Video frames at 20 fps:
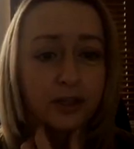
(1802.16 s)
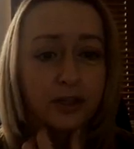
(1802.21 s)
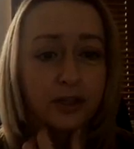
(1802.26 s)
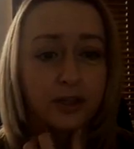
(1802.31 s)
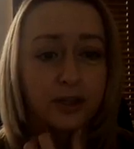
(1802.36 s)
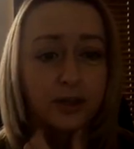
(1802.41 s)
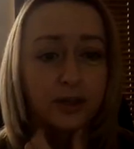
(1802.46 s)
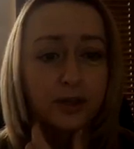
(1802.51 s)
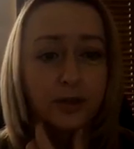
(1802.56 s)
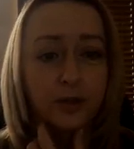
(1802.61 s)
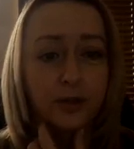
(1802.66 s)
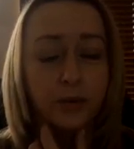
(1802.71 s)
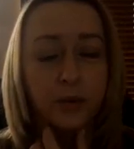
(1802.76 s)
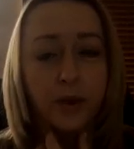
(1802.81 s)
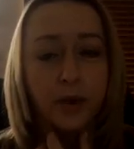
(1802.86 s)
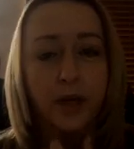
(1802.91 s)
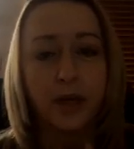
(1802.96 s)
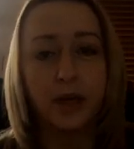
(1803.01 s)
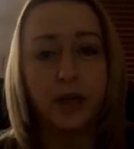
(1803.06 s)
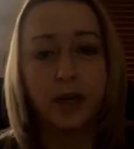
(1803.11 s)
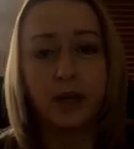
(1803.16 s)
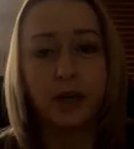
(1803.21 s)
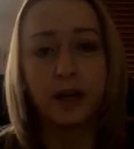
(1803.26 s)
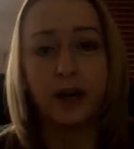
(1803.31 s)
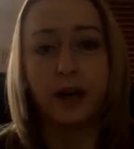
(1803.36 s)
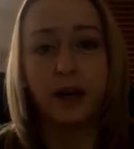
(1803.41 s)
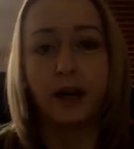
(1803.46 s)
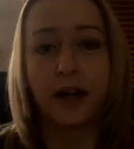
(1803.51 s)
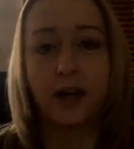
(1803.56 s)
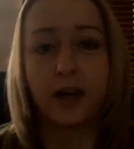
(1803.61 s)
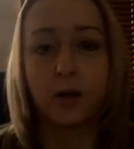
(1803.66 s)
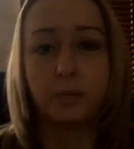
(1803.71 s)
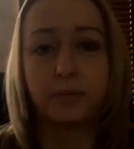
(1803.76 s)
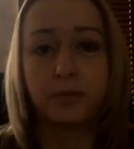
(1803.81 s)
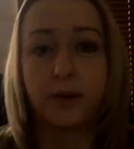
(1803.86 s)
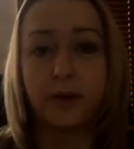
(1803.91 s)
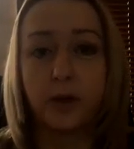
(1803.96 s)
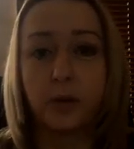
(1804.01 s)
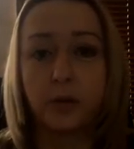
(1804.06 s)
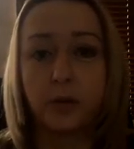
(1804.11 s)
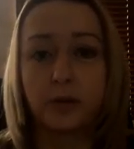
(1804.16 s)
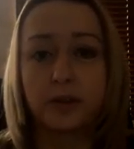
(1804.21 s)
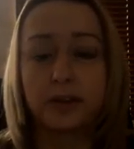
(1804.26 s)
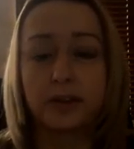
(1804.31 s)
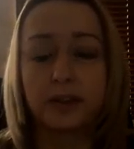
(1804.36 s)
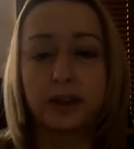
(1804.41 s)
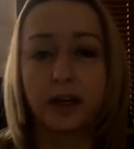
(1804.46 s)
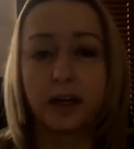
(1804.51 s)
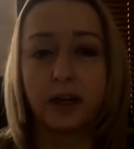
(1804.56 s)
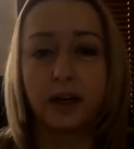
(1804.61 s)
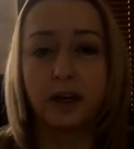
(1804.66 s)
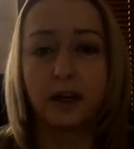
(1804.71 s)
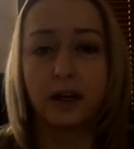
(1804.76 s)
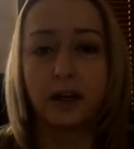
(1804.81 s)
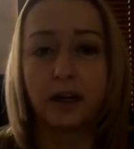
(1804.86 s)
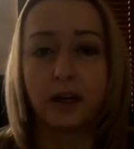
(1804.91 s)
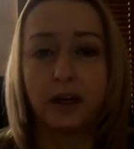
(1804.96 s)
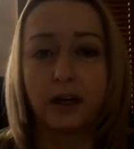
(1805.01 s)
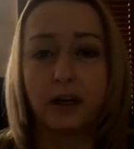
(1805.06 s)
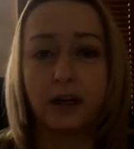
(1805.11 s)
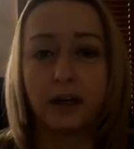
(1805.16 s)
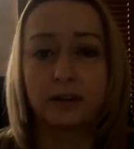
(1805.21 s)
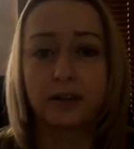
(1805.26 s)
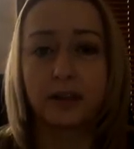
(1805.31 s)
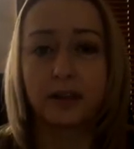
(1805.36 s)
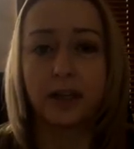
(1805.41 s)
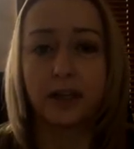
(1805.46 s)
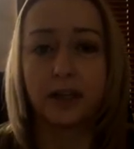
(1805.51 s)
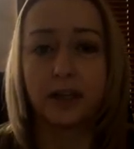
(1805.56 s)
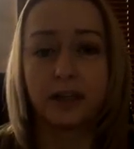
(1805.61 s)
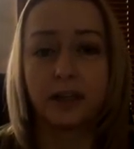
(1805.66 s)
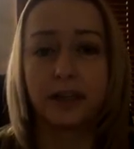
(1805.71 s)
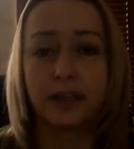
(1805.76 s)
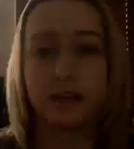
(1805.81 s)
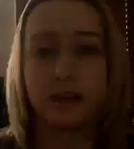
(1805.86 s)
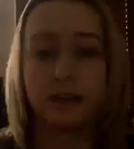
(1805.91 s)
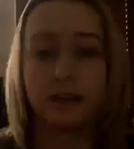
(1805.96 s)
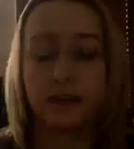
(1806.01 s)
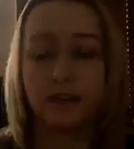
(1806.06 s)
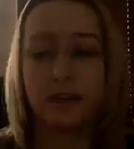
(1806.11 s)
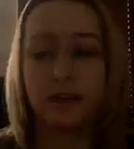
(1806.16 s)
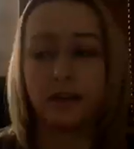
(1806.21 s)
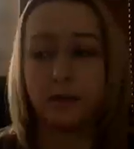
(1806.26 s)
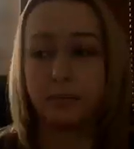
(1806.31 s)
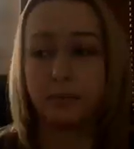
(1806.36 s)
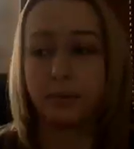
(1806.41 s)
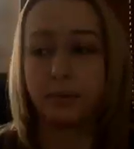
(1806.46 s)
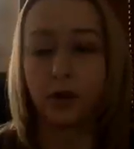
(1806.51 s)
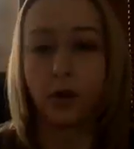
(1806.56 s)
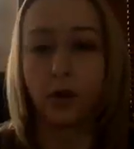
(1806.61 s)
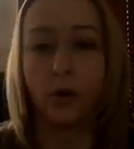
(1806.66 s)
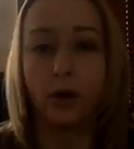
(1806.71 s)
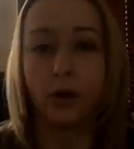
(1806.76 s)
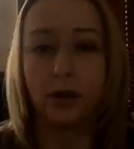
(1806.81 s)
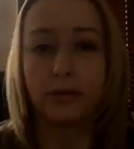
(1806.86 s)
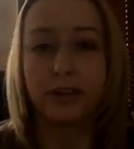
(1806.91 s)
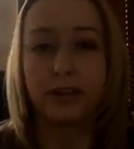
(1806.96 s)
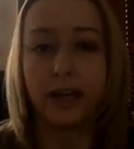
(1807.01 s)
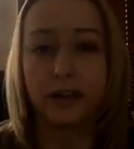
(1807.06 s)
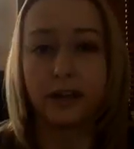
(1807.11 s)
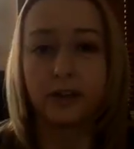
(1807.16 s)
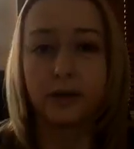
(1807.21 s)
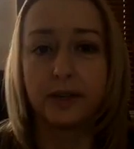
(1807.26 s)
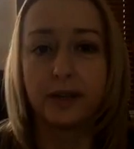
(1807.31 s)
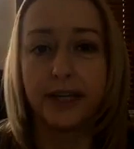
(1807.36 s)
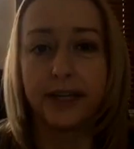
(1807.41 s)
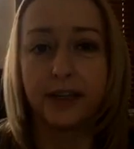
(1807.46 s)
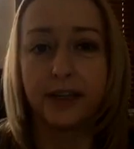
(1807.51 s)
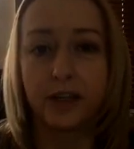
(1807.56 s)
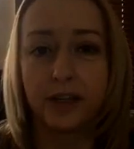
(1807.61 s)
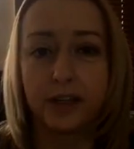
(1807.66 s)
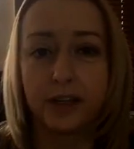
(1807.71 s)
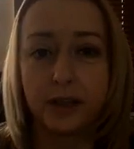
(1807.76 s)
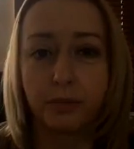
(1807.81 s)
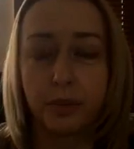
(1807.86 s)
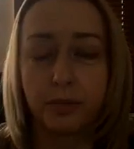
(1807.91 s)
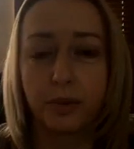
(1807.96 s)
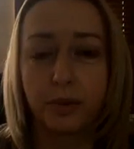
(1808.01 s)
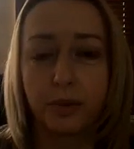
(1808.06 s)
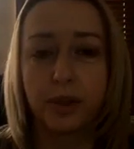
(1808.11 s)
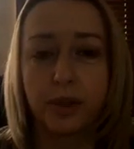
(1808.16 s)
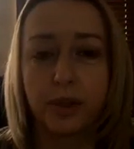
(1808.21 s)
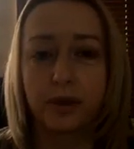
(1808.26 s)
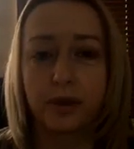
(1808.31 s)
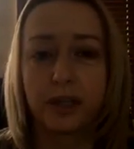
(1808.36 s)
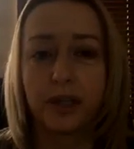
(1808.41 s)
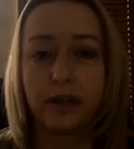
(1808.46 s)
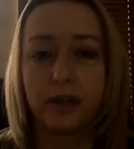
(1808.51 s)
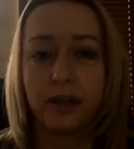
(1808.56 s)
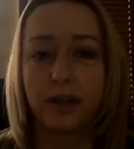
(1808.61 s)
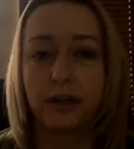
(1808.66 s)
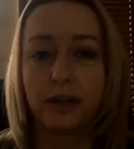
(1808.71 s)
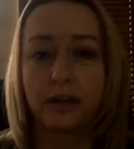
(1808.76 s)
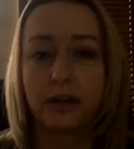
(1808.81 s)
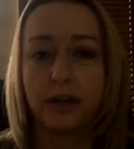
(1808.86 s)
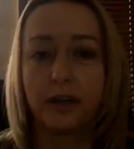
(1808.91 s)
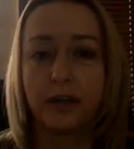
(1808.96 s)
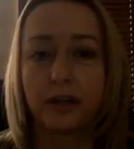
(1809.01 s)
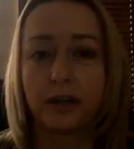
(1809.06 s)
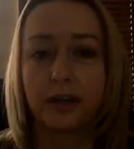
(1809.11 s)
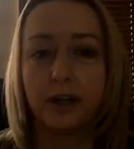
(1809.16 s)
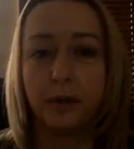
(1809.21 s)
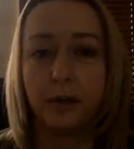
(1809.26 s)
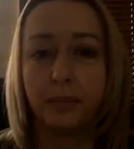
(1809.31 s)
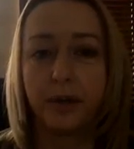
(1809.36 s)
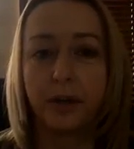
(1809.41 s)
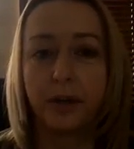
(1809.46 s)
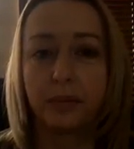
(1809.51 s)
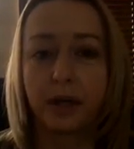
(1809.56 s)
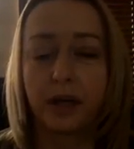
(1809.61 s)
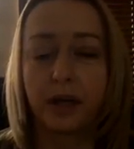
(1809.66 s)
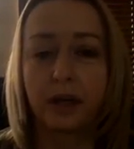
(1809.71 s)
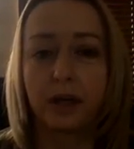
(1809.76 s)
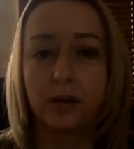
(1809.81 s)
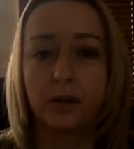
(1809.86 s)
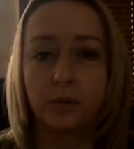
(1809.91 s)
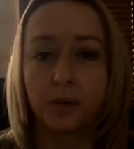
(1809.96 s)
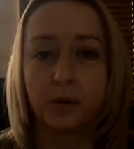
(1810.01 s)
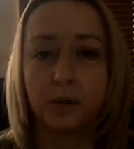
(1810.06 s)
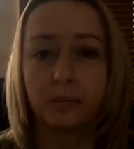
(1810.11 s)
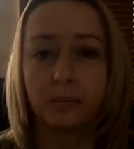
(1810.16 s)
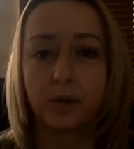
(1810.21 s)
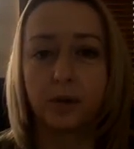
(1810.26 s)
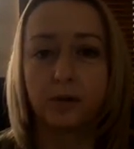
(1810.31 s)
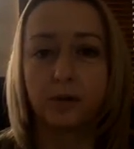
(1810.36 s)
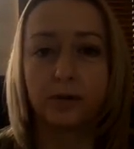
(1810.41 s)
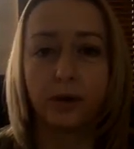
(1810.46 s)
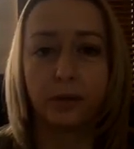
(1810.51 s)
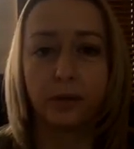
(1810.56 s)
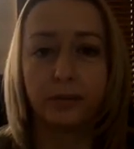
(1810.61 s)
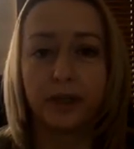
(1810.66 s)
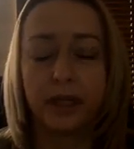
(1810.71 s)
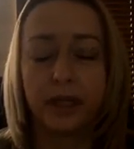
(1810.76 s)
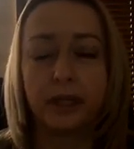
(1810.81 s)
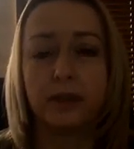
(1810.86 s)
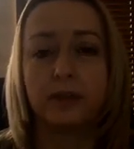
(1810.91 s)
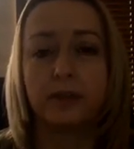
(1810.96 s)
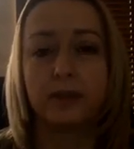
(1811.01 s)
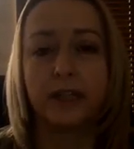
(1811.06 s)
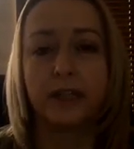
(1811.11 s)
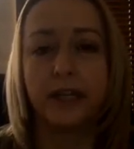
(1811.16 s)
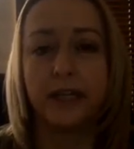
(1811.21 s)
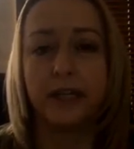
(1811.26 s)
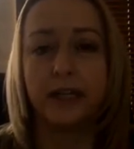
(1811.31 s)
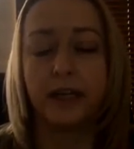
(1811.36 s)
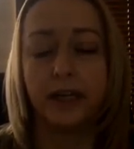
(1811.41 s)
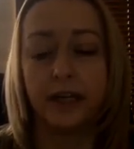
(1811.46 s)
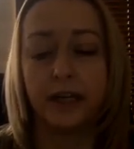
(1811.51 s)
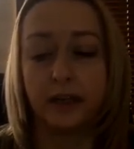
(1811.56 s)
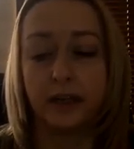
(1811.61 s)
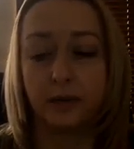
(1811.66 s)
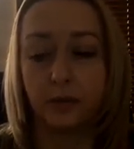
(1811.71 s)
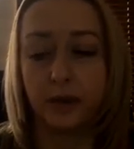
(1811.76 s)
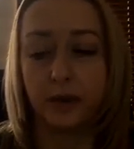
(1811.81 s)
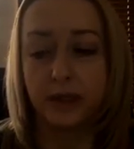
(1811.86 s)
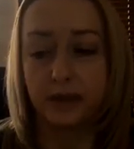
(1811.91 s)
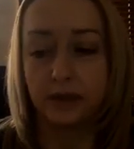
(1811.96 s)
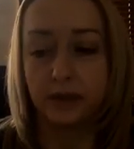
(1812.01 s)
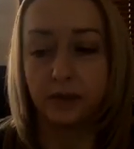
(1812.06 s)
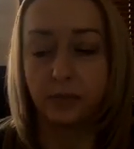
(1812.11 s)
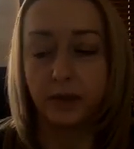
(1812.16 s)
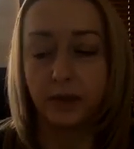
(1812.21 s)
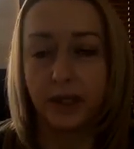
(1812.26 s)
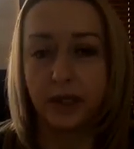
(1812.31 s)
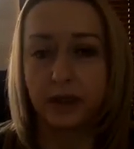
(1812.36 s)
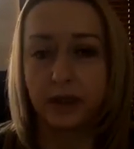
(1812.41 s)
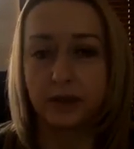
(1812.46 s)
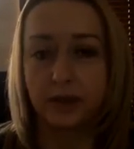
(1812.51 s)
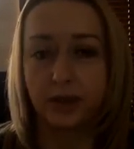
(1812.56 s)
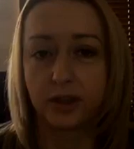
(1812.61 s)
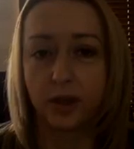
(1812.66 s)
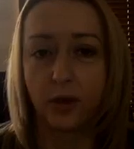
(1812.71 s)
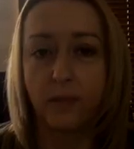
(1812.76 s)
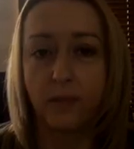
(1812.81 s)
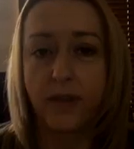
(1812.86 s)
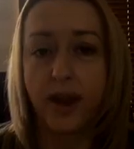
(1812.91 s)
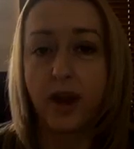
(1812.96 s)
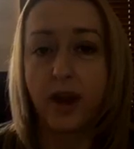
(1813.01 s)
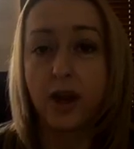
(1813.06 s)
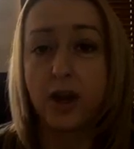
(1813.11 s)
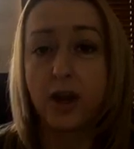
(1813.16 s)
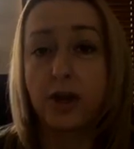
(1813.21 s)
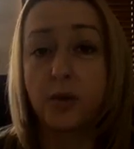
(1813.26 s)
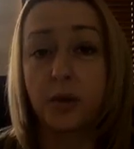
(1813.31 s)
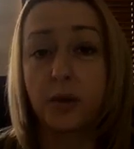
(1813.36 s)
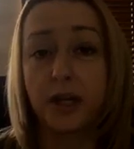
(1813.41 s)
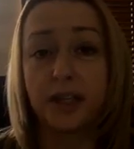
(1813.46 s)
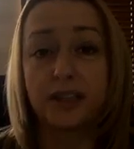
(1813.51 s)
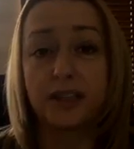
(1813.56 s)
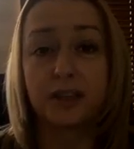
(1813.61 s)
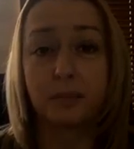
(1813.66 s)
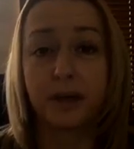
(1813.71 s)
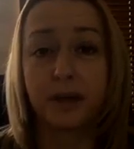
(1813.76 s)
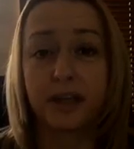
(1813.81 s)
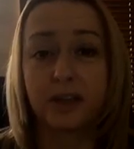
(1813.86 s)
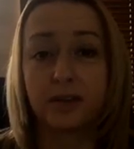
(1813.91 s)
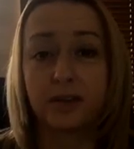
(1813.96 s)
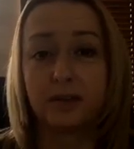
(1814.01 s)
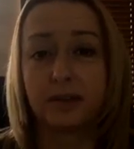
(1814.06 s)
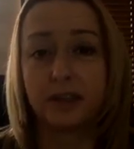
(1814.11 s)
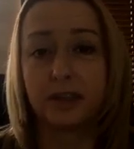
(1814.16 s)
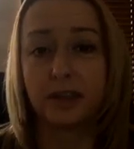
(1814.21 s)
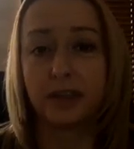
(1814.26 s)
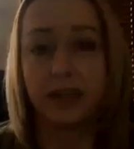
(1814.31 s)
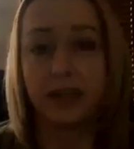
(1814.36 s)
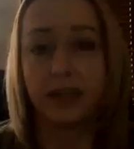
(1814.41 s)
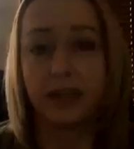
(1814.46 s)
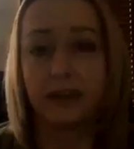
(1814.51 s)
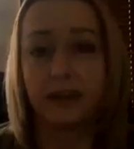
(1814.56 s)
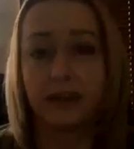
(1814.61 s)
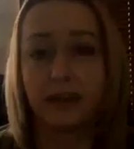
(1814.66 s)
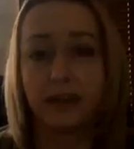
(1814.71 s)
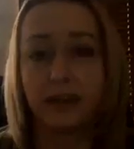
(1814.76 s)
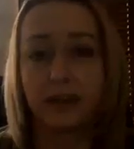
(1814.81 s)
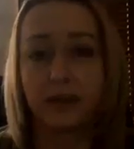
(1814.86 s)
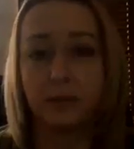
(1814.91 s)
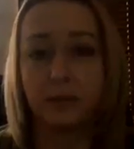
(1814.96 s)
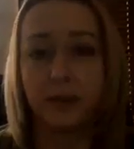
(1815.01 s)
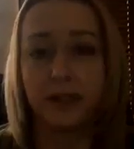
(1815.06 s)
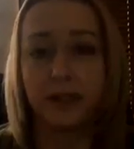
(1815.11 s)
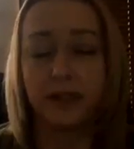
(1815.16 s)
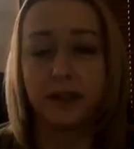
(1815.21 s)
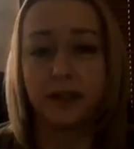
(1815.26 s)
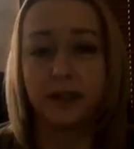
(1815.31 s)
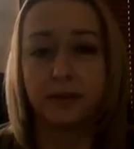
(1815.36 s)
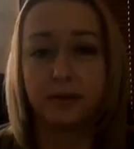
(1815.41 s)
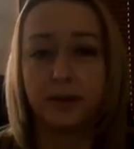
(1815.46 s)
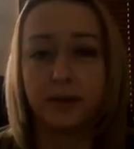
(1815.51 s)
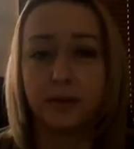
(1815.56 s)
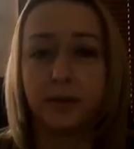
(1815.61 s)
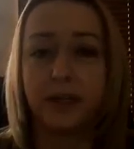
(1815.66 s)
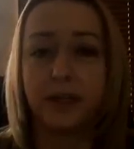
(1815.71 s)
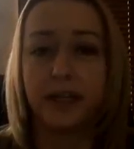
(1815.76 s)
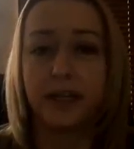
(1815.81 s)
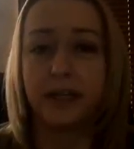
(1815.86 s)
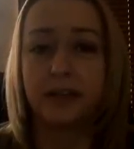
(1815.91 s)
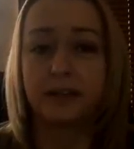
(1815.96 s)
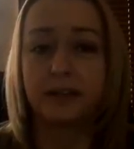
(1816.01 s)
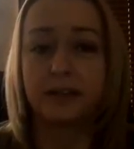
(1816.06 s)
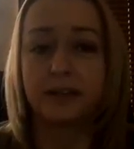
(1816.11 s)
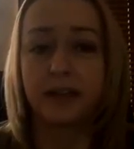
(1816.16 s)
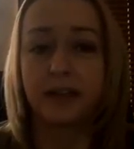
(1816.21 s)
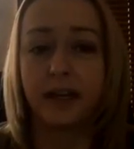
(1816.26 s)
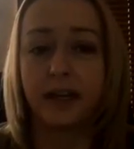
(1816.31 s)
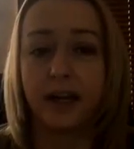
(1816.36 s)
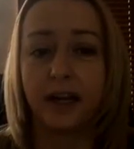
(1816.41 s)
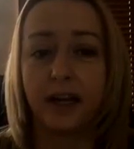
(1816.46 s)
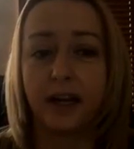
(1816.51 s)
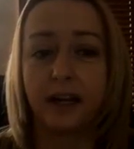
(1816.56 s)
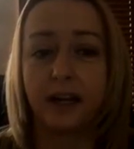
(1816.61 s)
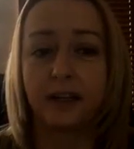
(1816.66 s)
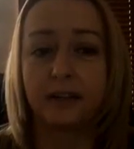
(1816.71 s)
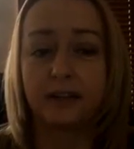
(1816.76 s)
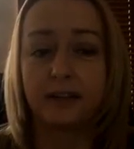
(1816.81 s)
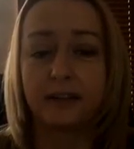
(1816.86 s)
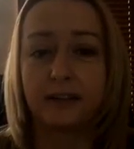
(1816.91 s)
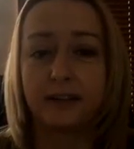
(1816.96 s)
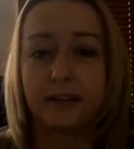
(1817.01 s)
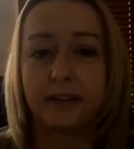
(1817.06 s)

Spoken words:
to help folks kind of like put all of that together that we were talking and kind of keep them accountable from day to day and week to week. So you can expect to see that within a few days. And